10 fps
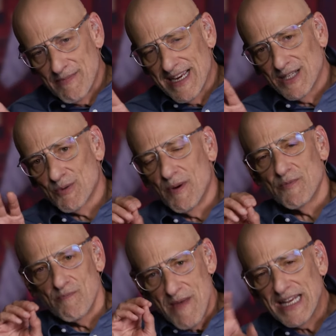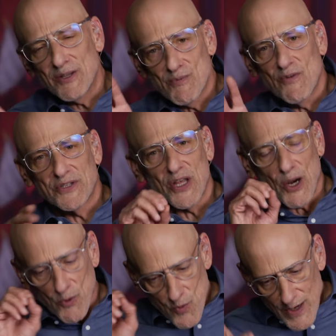means, but many of the movies that
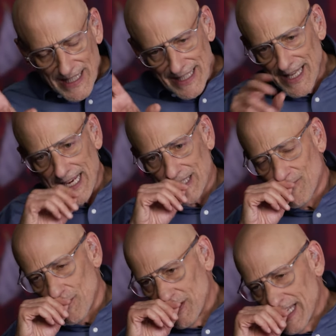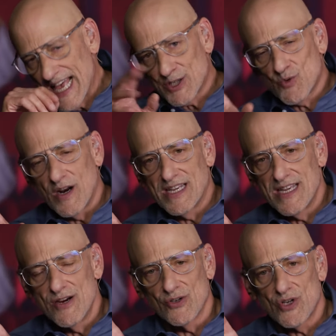I really liked from the last 20
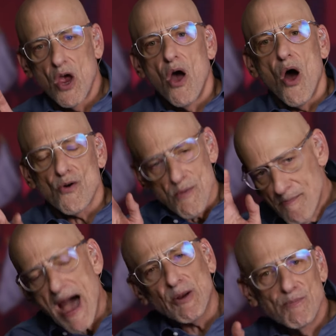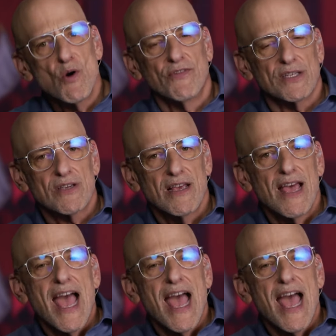years are about movies.